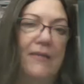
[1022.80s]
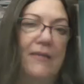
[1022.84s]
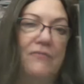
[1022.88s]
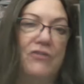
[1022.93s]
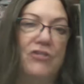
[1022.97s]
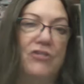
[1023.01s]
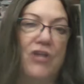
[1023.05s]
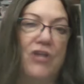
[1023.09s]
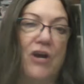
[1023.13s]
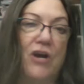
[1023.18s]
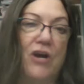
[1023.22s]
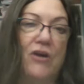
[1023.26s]

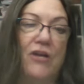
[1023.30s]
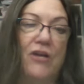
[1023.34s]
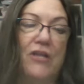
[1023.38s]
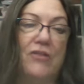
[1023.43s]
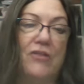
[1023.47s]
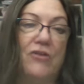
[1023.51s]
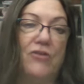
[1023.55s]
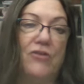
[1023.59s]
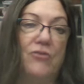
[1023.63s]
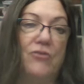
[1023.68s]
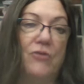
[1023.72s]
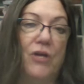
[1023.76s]
starting
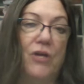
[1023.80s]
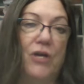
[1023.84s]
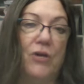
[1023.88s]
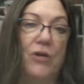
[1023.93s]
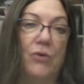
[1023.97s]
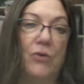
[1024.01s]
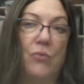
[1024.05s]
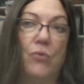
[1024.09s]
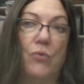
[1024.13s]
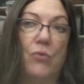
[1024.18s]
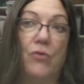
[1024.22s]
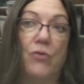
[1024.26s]
the new
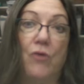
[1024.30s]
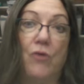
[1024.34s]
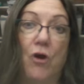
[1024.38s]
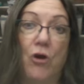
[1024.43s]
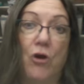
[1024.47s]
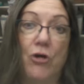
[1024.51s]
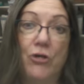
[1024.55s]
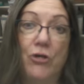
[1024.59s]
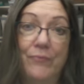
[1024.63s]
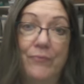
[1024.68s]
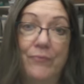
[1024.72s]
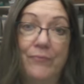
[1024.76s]
year with
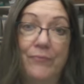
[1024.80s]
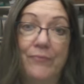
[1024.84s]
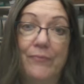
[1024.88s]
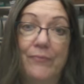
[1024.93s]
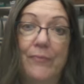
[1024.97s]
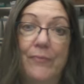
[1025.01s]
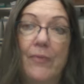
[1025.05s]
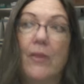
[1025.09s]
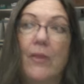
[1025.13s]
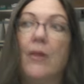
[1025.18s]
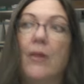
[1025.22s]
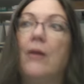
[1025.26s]
art
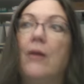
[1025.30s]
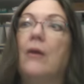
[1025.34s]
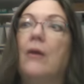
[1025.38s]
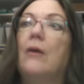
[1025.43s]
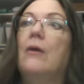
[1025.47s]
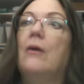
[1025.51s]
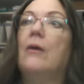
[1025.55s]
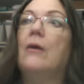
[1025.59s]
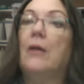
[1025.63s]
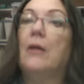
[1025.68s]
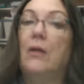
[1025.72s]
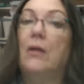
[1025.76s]

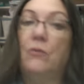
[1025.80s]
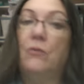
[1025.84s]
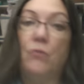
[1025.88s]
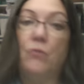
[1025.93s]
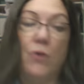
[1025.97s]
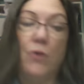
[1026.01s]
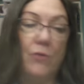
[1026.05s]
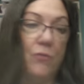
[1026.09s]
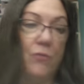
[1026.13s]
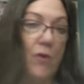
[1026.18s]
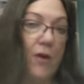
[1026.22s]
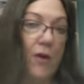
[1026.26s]
in
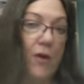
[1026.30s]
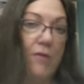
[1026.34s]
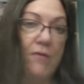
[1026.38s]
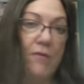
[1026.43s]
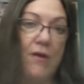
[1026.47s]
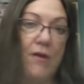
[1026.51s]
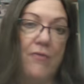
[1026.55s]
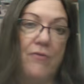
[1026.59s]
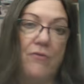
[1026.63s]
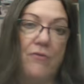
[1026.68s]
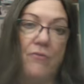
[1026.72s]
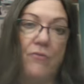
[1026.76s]
one way or
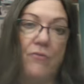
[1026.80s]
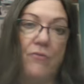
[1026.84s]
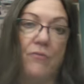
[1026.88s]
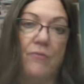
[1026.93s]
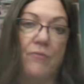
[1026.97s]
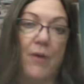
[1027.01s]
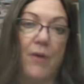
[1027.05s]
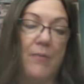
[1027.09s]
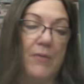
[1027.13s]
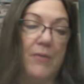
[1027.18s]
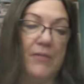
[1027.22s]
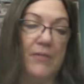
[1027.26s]
another,
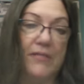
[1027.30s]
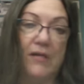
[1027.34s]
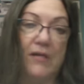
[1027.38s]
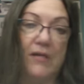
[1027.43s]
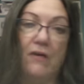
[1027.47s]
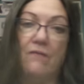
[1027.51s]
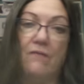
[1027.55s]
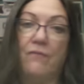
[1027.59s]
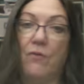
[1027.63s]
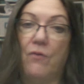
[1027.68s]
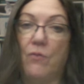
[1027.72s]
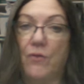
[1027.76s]
by
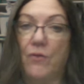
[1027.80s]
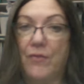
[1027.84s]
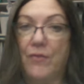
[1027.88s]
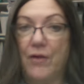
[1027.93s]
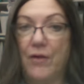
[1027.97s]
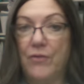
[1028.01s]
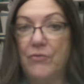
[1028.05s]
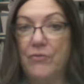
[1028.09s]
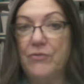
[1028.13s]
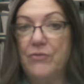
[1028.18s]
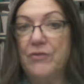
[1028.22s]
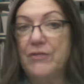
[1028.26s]
myself or with
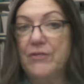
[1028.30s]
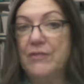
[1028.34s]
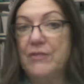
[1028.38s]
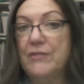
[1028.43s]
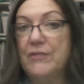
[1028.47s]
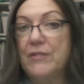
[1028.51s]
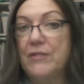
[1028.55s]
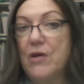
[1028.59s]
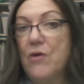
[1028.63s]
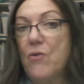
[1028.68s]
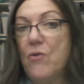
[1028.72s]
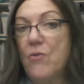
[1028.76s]
others.
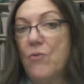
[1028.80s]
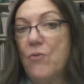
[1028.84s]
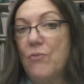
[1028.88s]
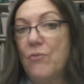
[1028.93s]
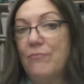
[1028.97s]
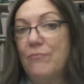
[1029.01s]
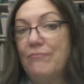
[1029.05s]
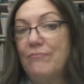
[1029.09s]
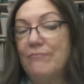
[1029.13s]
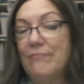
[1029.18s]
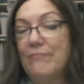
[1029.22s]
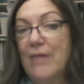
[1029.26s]
So
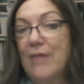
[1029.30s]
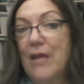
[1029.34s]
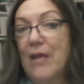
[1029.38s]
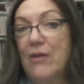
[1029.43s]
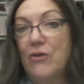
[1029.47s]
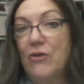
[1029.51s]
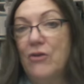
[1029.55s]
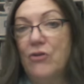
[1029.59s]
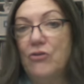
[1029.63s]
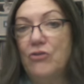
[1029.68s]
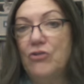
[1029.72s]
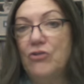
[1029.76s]
I
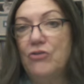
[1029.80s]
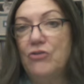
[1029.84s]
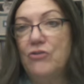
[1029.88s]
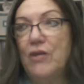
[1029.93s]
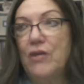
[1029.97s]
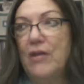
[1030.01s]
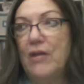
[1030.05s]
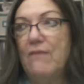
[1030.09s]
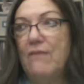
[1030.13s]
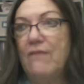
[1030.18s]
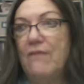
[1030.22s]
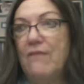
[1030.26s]
encourage you
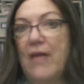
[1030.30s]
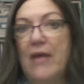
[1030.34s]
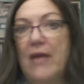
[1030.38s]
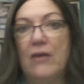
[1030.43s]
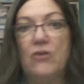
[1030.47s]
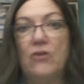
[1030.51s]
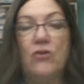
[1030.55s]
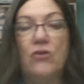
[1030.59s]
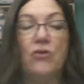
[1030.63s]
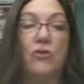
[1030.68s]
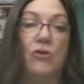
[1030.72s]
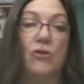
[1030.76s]
to give that
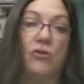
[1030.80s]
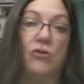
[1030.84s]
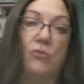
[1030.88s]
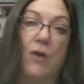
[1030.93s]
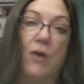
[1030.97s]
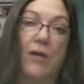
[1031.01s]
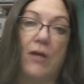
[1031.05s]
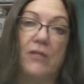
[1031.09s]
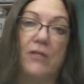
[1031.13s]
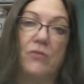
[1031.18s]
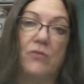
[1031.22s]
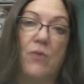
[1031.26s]
a
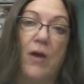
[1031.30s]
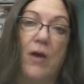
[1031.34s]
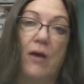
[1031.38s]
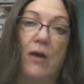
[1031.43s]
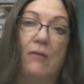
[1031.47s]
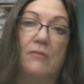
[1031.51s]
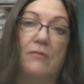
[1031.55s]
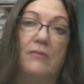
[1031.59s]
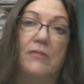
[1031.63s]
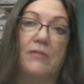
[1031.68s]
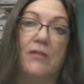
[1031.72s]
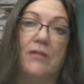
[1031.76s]
try as
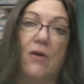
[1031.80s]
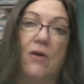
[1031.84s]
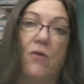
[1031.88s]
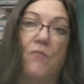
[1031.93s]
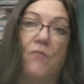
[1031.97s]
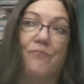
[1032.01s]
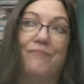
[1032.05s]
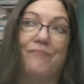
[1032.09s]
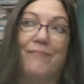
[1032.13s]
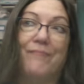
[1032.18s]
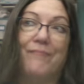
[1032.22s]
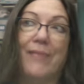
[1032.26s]
well.
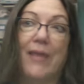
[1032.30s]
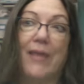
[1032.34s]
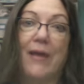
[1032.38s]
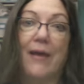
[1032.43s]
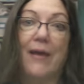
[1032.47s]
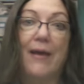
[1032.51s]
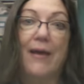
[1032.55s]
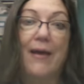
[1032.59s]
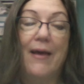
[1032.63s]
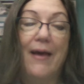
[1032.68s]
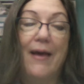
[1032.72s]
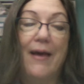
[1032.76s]
So
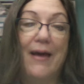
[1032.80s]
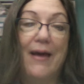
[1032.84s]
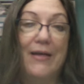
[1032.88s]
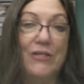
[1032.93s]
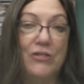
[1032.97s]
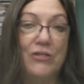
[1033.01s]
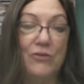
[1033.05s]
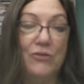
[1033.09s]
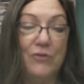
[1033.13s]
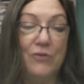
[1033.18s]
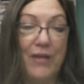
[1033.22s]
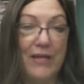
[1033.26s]

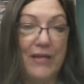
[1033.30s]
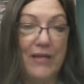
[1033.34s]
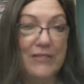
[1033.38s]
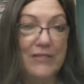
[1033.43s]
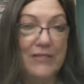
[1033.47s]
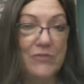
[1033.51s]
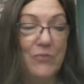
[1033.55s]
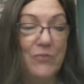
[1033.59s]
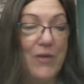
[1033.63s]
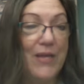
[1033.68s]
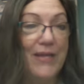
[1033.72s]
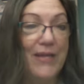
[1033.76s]
until
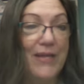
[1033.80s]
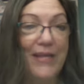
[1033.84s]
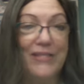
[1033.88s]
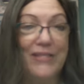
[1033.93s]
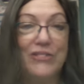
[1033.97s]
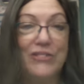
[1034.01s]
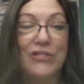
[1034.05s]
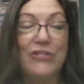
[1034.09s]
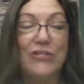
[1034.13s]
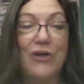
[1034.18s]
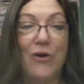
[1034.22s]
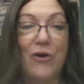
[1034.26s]
next week,
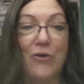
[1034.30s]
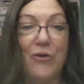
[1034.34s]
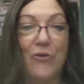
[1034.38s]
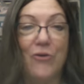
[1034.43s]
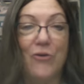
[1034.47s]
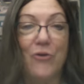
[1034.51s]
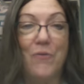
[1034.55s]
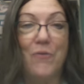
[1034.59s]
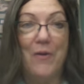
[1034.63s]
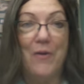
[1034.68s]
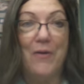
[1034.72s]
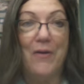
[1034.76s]
let's just all
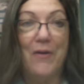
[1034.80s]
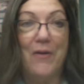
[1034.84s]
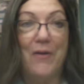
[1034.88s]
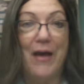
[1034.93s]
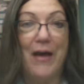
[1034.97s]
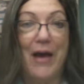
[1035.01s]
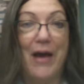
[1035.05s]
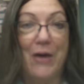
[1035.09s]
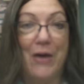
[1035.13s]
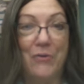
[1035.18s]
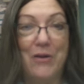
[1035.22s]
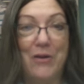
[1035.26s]
go
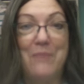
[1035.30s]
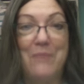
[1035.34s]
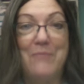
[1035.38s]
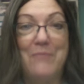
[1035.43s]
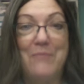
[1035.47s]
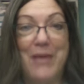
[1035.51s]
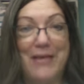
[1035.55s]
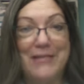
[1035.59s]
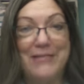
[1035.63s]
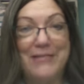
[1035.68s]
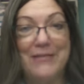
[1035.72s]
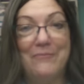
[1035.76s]
out and
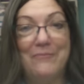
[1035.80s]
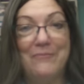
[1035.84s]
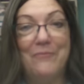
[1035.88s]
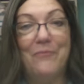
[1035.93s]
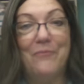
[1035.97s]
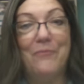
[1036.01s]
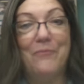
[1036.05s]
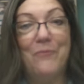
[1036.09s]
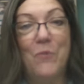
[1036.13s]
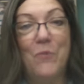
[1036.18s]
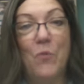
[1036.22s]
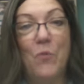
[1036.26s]
make some
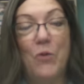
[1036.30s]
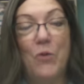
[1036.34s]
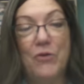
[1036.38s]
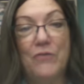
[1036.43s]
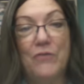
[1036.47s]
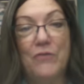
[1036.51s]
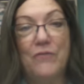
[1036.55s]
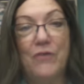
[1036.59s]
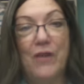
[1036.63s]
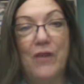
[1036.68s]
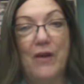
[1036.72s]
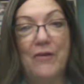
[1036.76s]

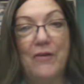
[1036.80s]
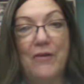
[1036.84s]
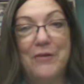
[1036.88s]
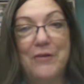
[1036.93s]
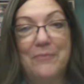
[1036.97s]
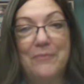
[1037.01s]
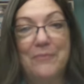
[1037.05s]
wonderful art.